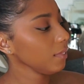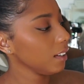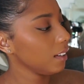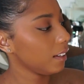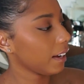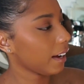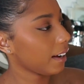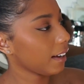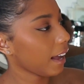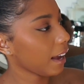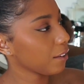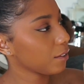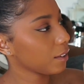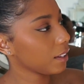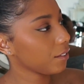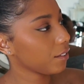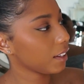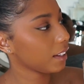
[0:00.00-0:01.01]
yeah, I
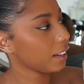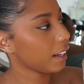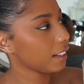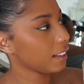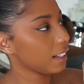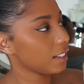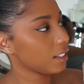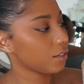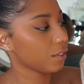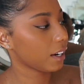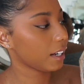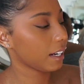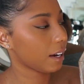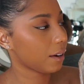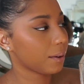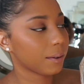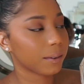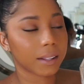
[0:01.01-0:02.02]
really, really like this. And right
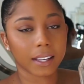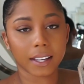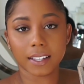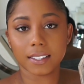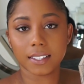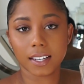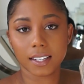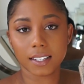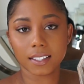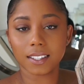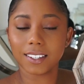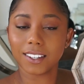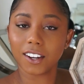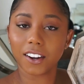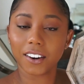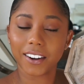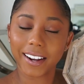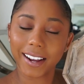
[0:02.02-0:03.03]
now, like I said, it's
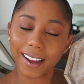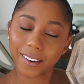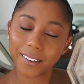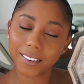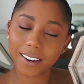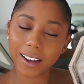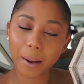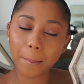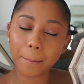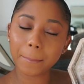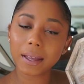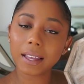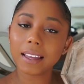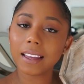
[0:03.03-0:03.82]
sitting on our countertop,